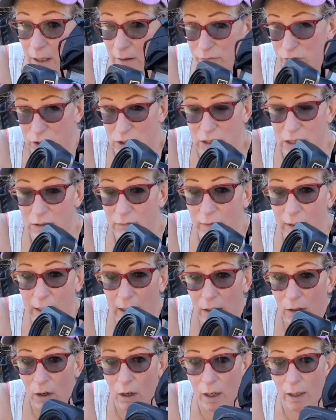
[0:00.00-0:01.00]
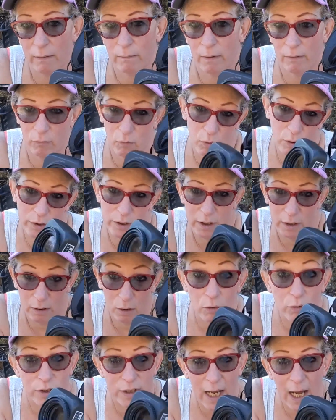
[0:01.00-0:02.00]
of just leaving it on. Of course, it
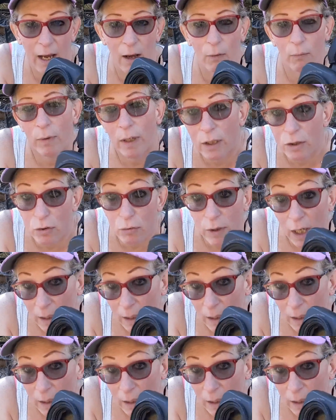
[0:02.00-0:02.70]
goes down as you